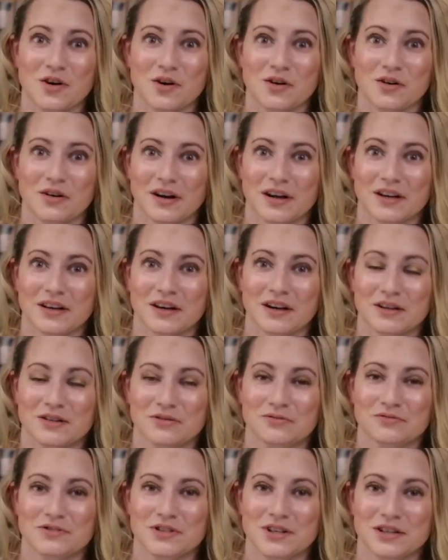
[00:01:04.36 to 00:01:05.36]
I
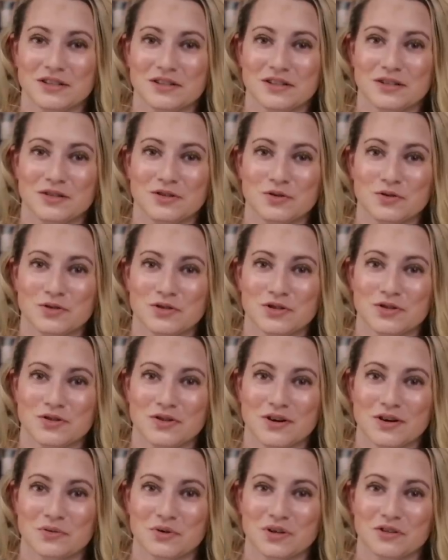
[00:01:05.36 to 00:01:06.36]
did a news
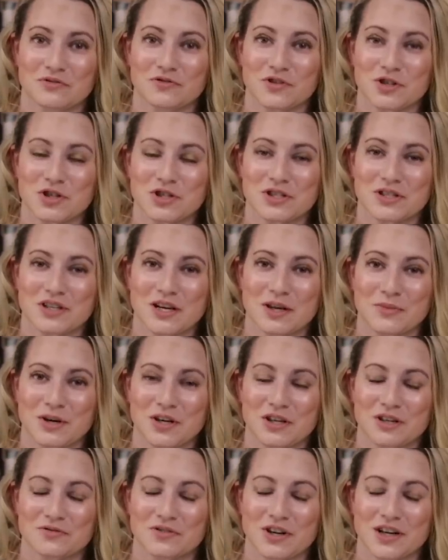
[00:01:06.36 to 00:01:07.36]
story when it first came
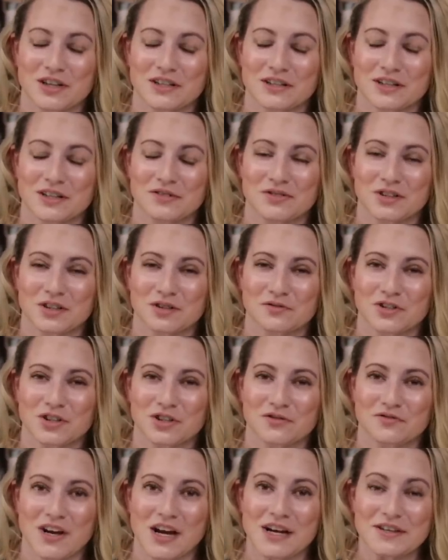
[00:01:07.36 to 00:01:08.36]
out on Reddit. I found it
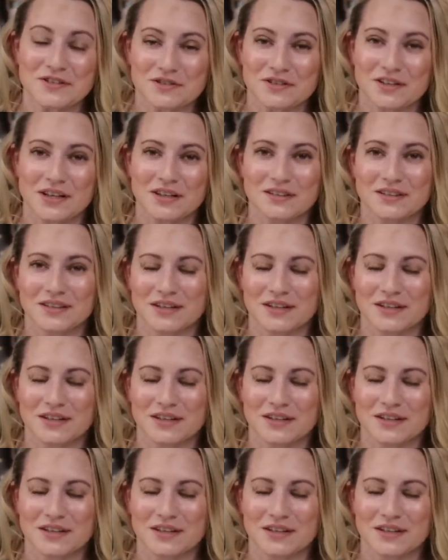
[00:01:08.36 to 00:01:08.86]
very fascinating.